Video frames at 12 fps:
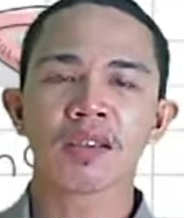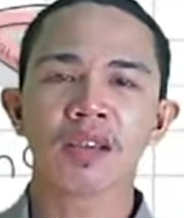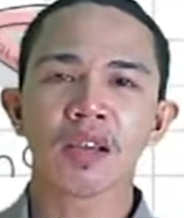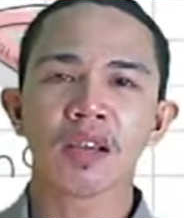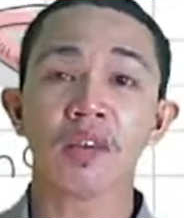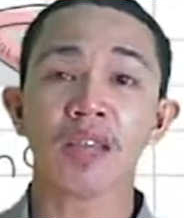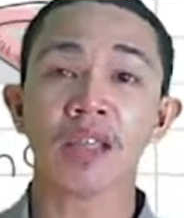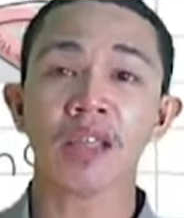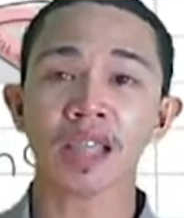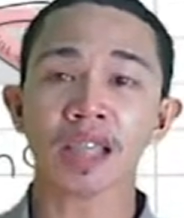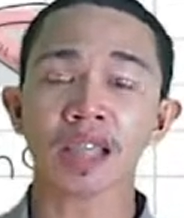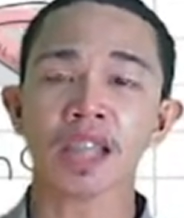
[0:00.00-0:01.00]
For
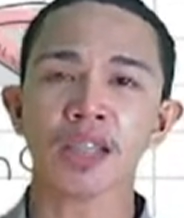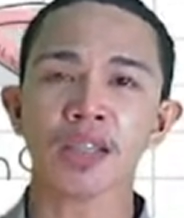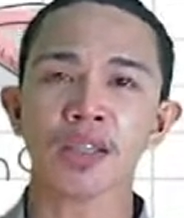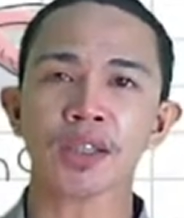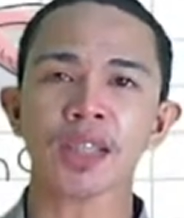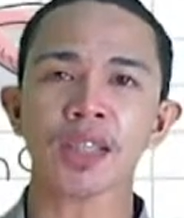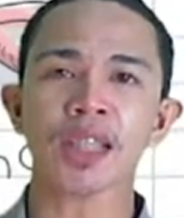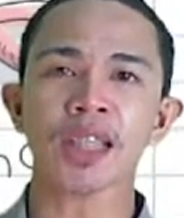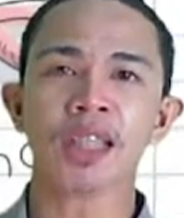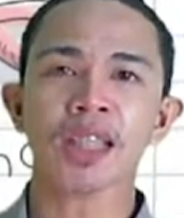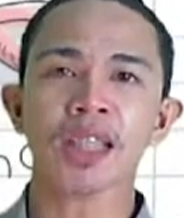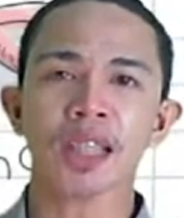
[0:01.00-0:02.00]
this session,
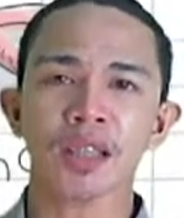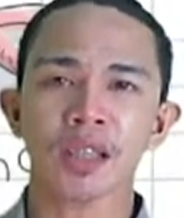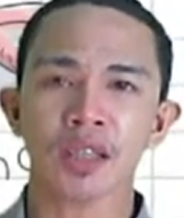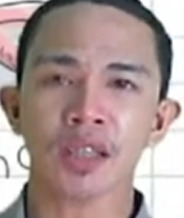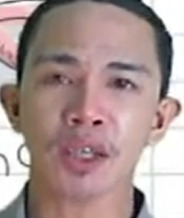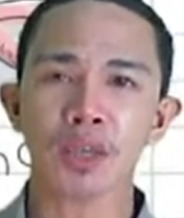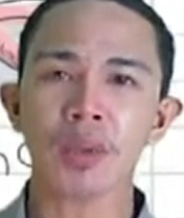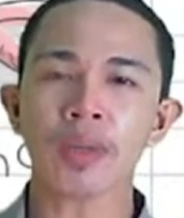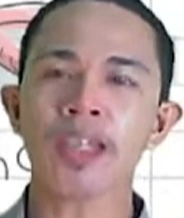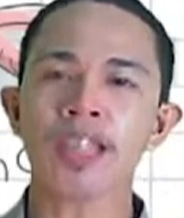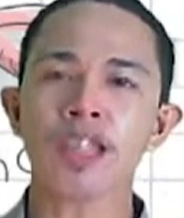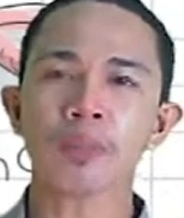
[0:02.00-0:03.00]
you are
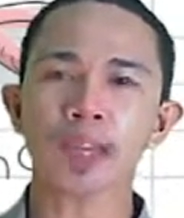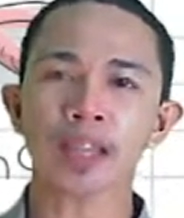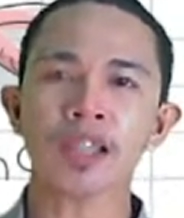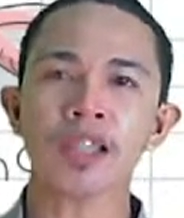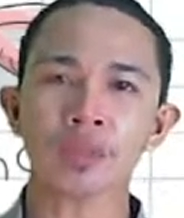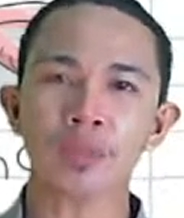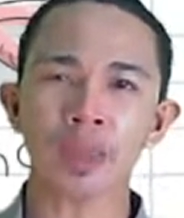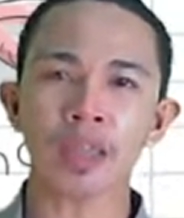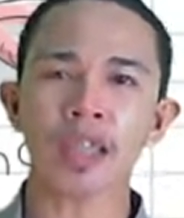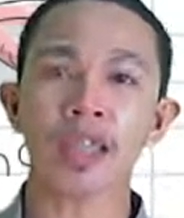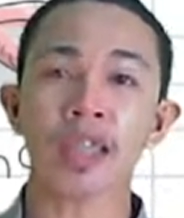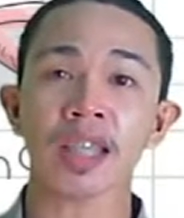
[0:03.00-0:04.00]
expected to
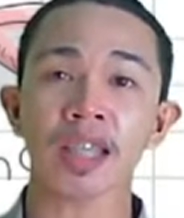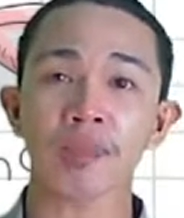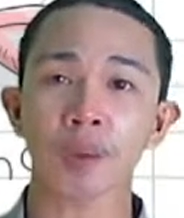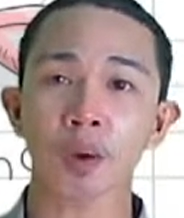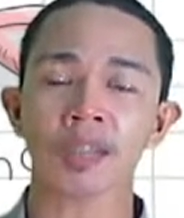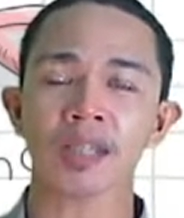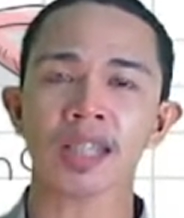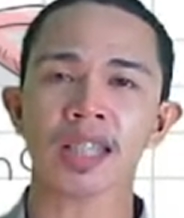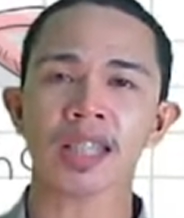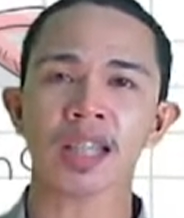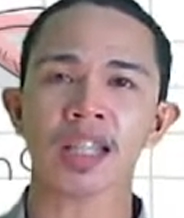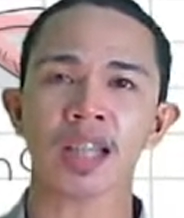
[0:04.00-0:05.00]
meet this most
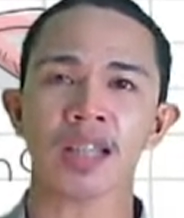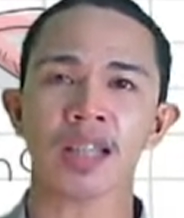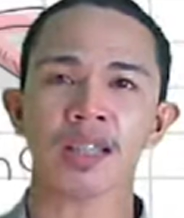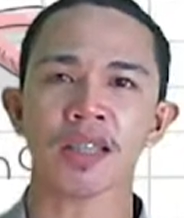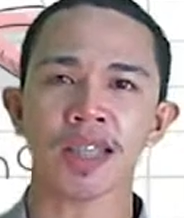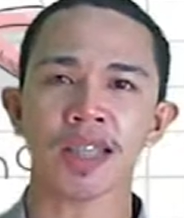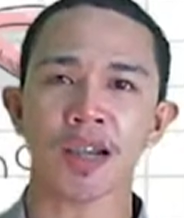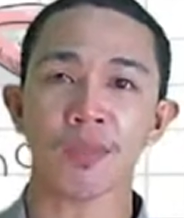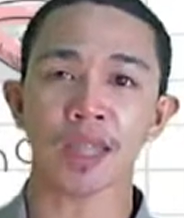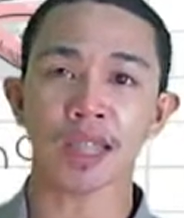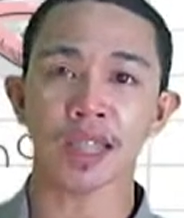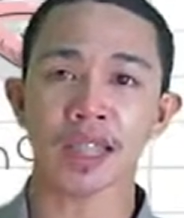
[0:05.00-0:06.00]
essential learning
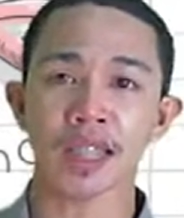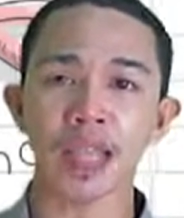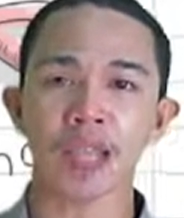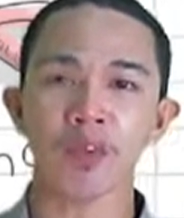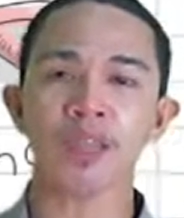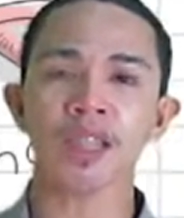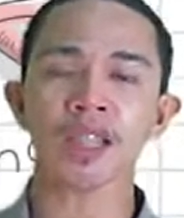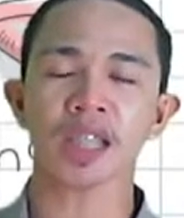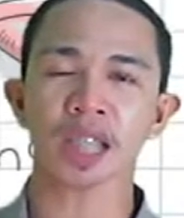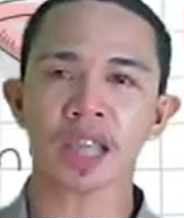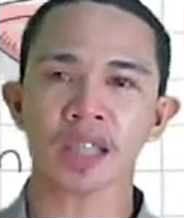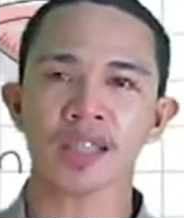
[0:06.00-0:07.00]
competency, which
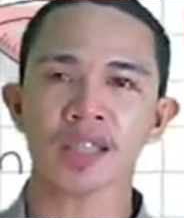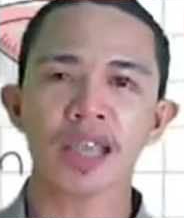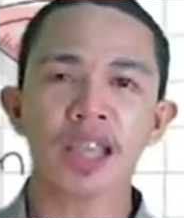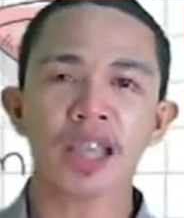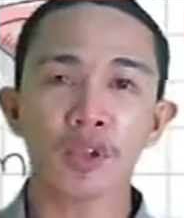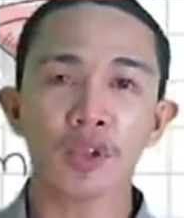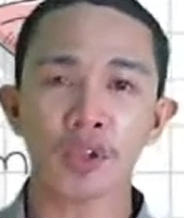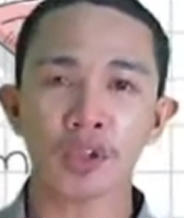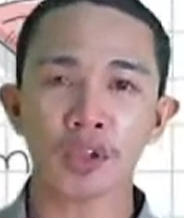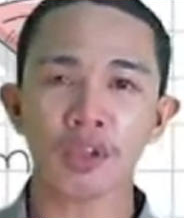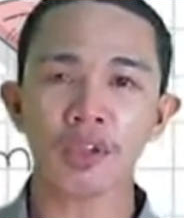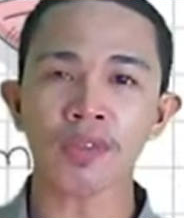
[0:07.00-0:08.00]
is to
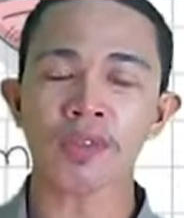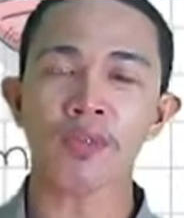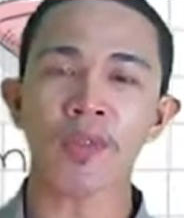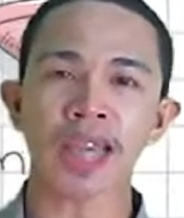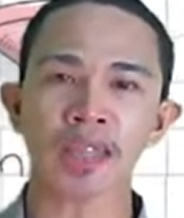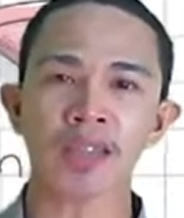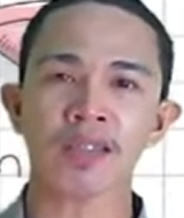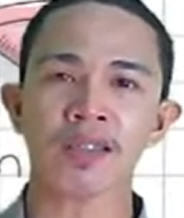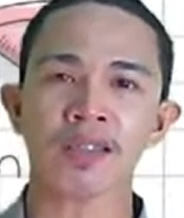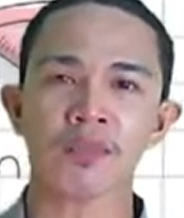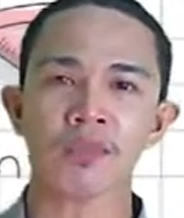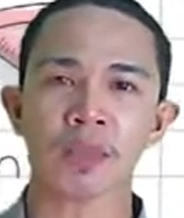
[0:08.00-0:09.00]
use measures
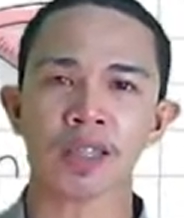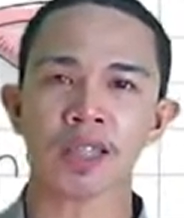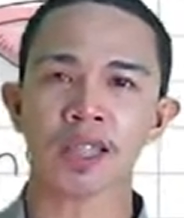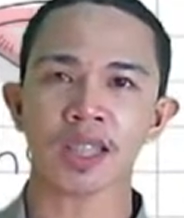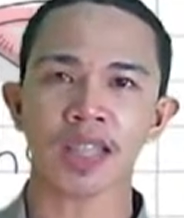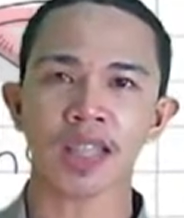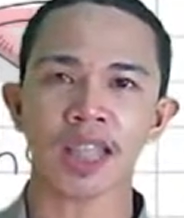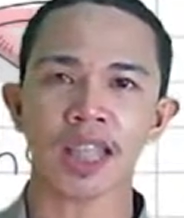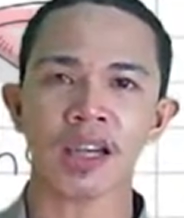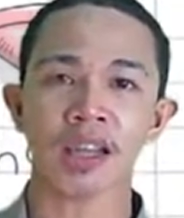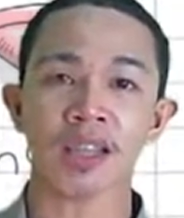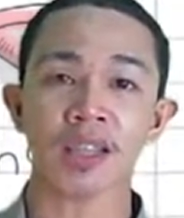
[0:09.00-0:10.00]
of position and
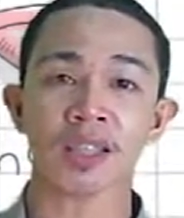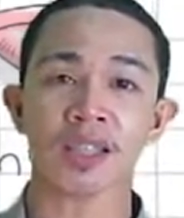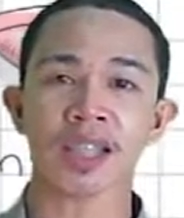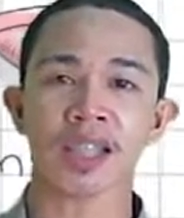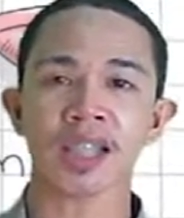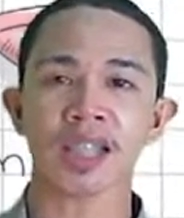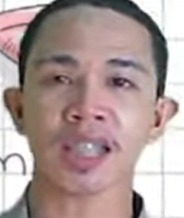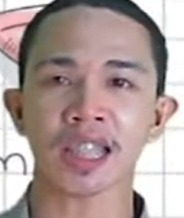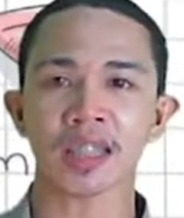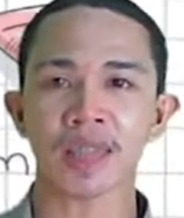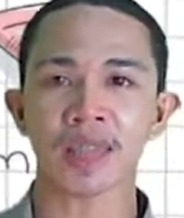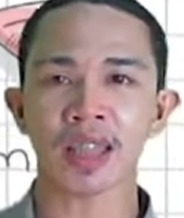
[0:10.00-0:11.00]
other statistical
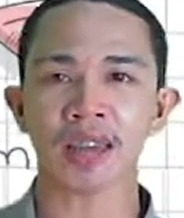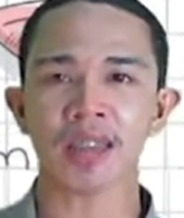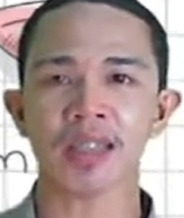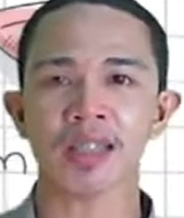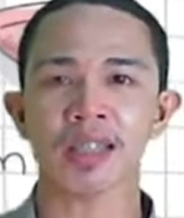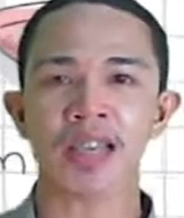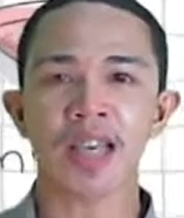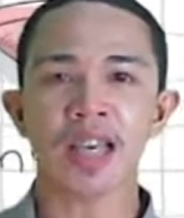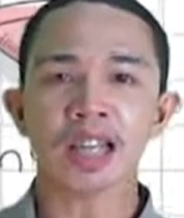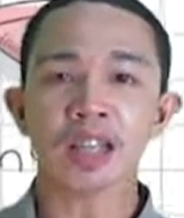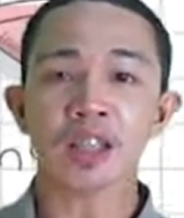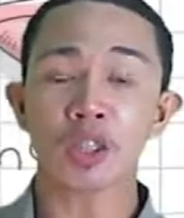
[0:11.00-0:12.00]
methods
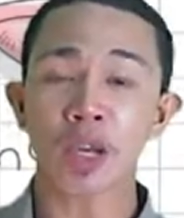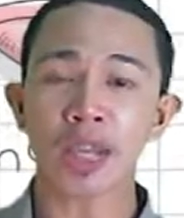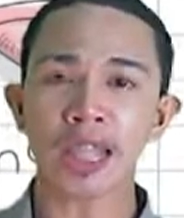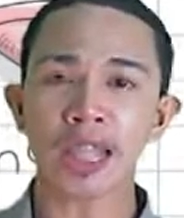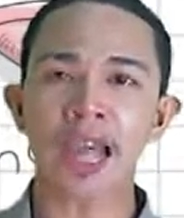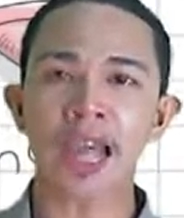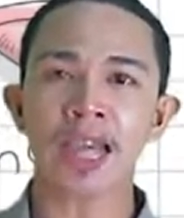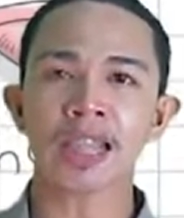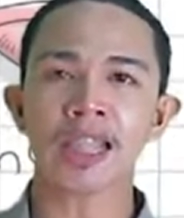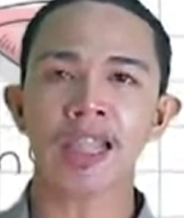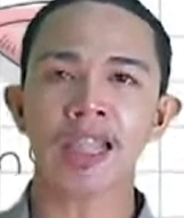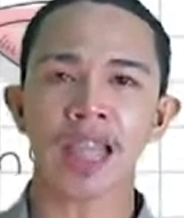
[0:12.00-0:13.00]
to analyze
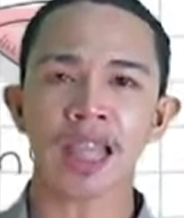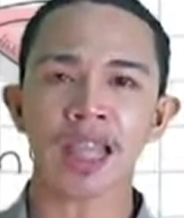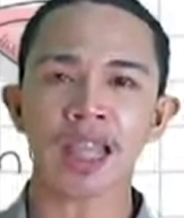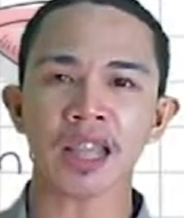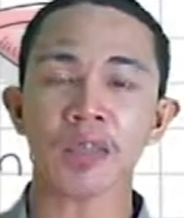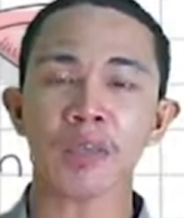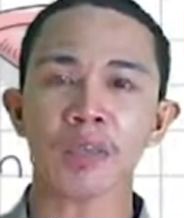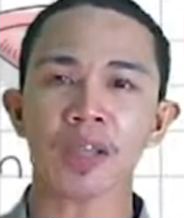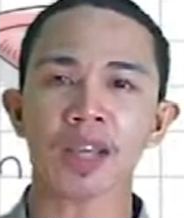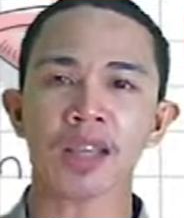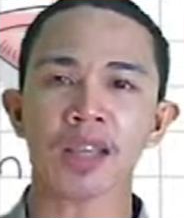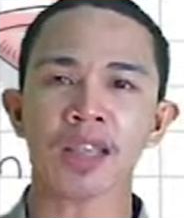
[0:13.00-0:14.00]
and
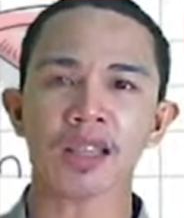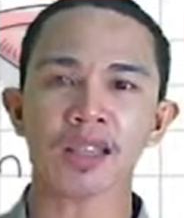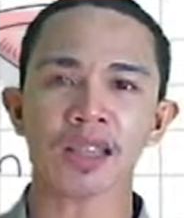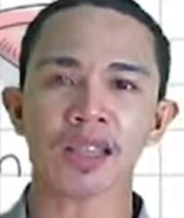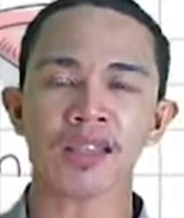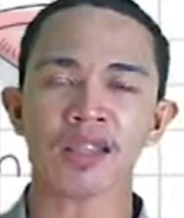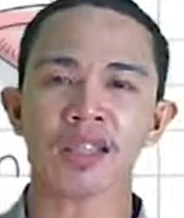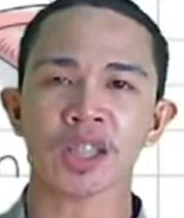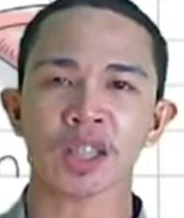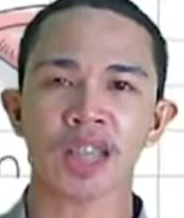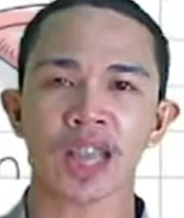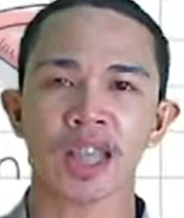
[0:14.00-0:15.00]
interpret research
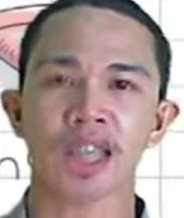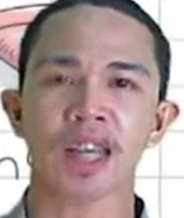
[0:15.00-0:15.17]
data.